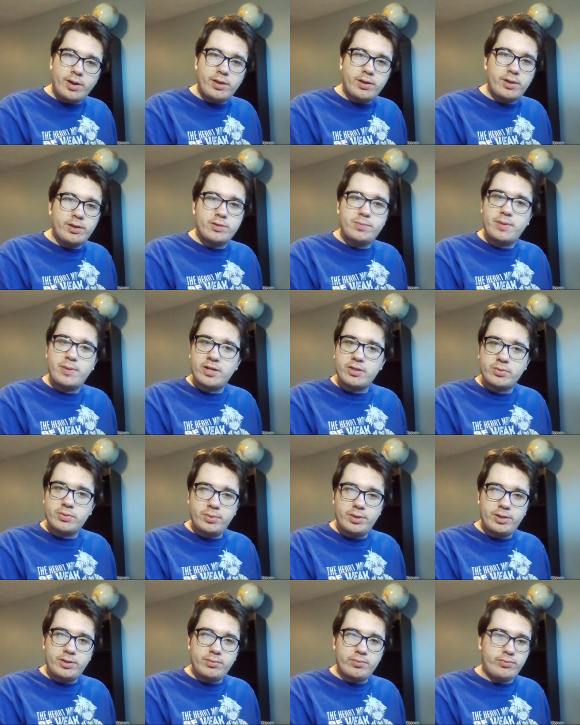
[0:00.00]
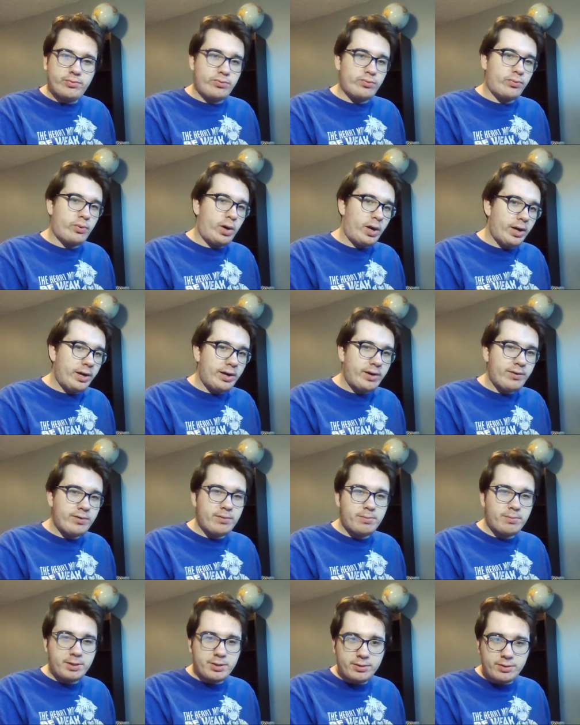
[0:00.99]
this past week of why I
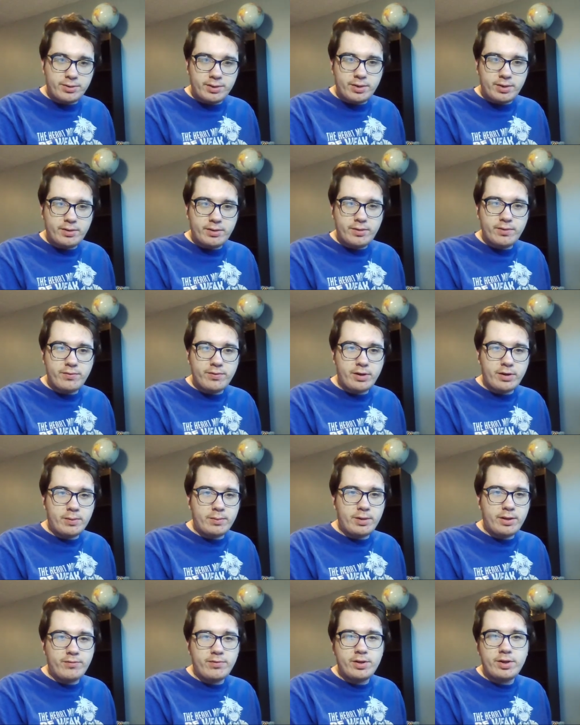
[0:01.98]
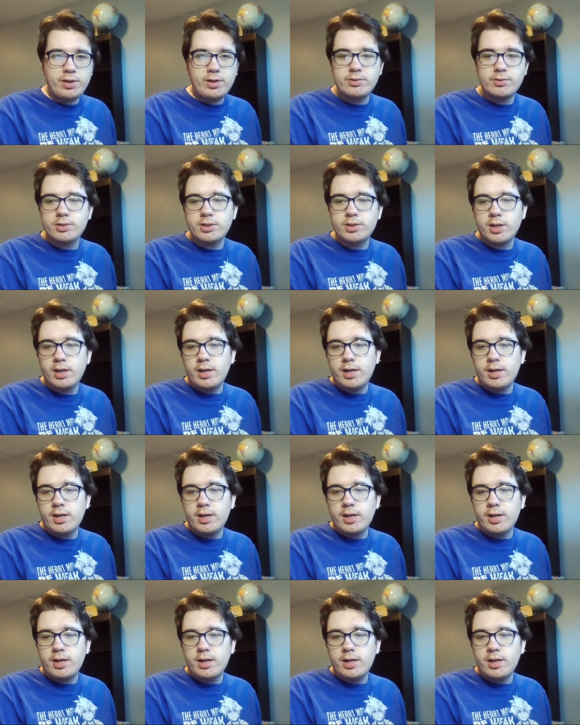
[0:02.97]
haven't been doing very many videos,